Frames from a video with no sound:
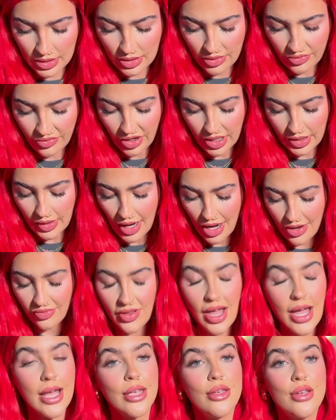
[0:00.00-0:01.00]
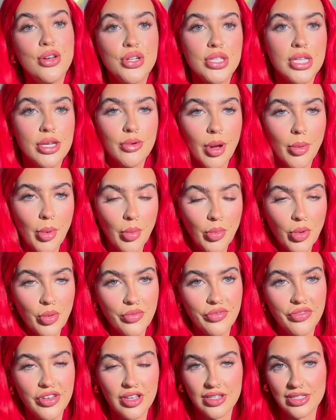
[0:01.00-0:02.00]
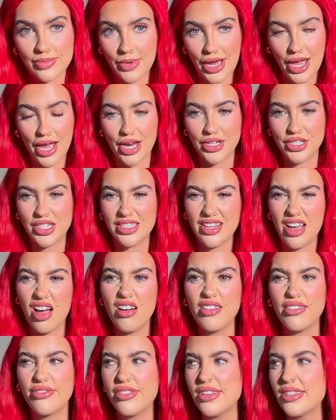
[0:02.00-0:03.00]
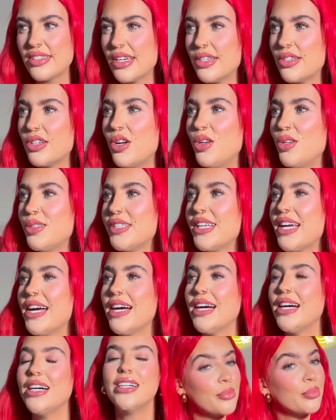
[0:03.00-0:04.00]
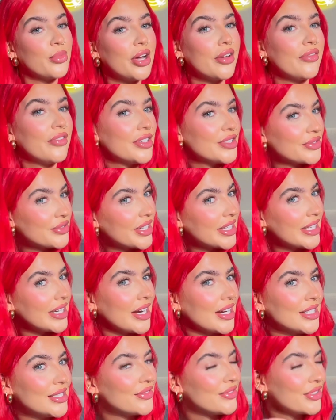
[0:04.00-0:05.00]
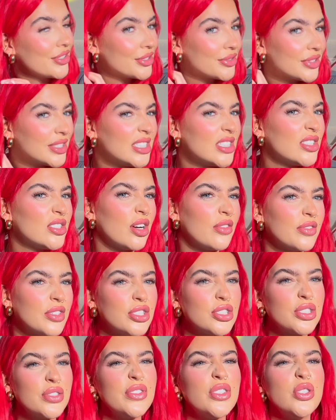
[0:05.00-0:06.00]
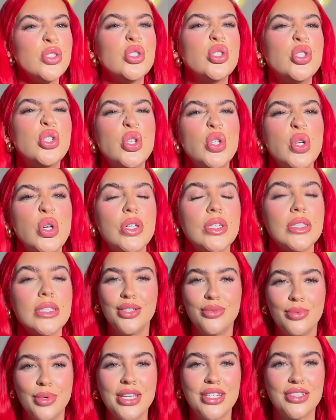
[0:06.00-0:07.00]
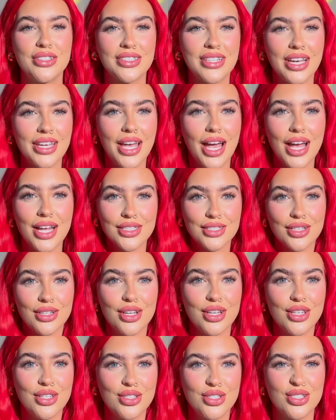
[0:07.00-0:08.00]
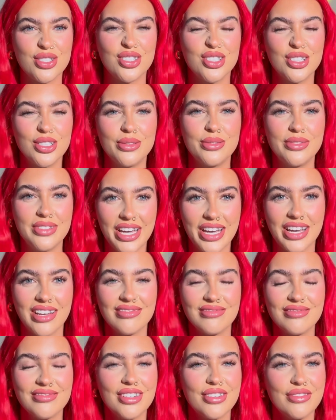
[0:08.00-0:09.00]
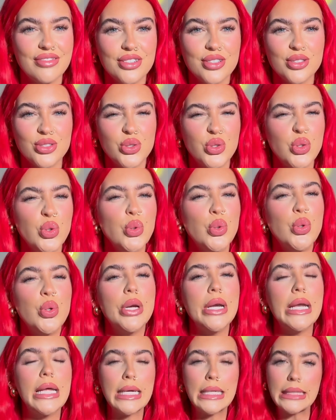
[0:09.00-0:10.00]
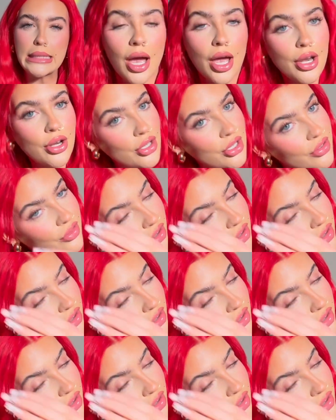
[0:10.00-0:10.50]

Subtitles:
very lifelike. Usually when my mum feels my hair, she's like, oh, it feels like doll's hair. But it feels really nice, it feels really soft, it just feels good. When you just get your hands on it, you just know, yeah, it feels good. I know you've